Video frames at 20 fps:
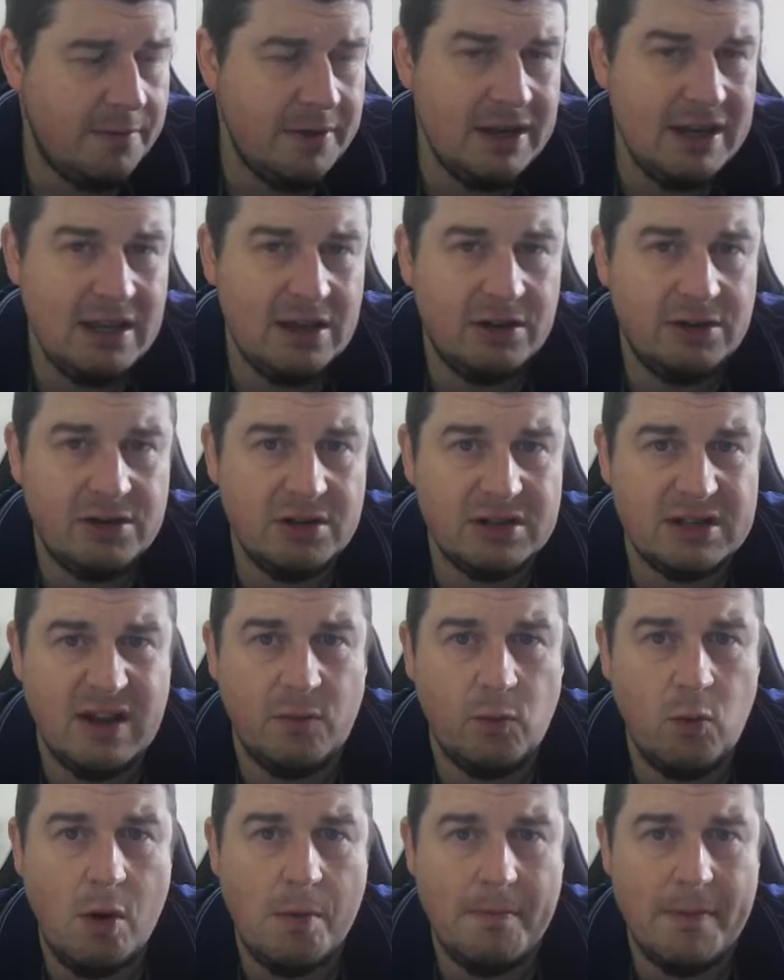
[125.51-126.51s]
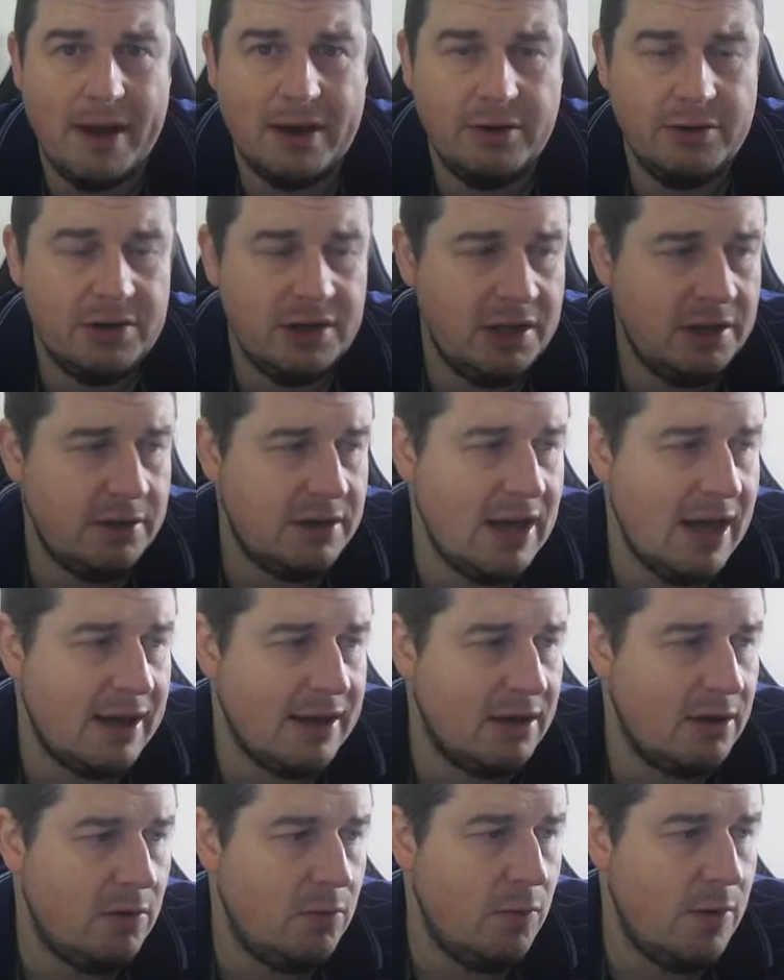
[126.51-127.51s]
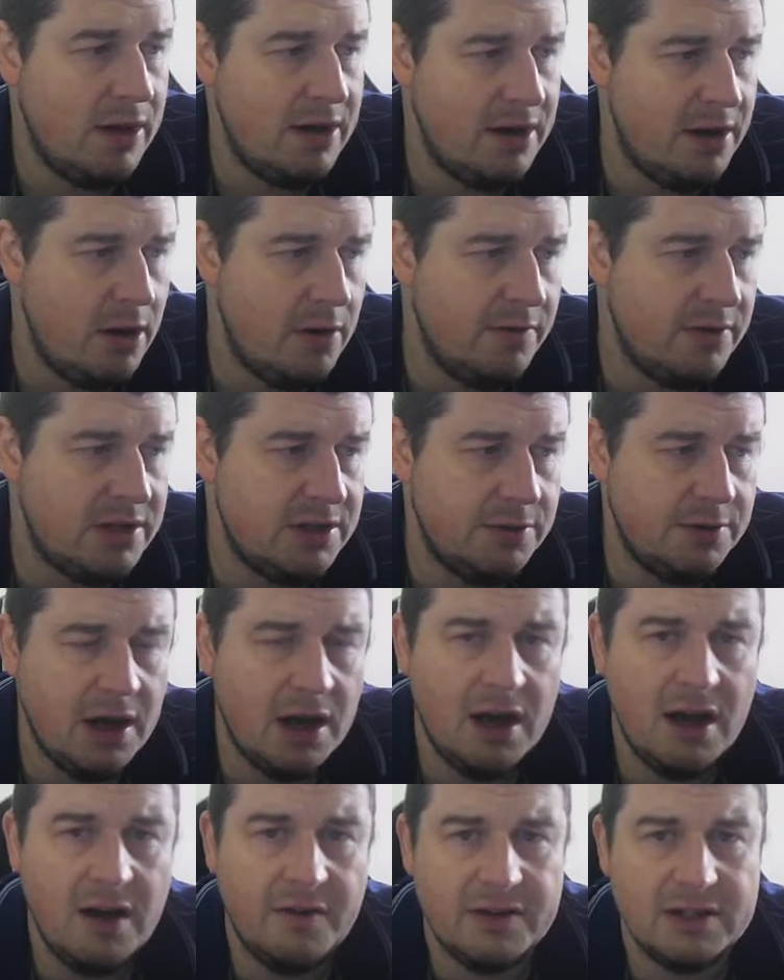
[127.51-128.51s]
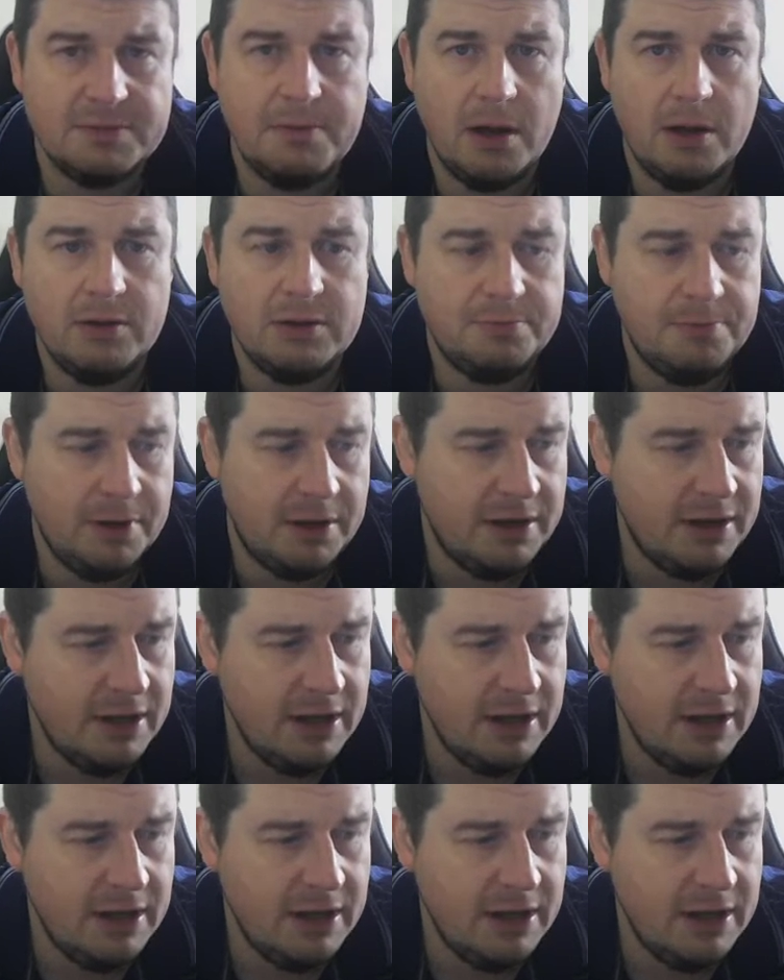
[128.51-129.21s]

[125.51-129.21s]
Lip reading: I mean, you could just have 1 bet, couldn't you? Guingamp win and over 2.5, I suppose. But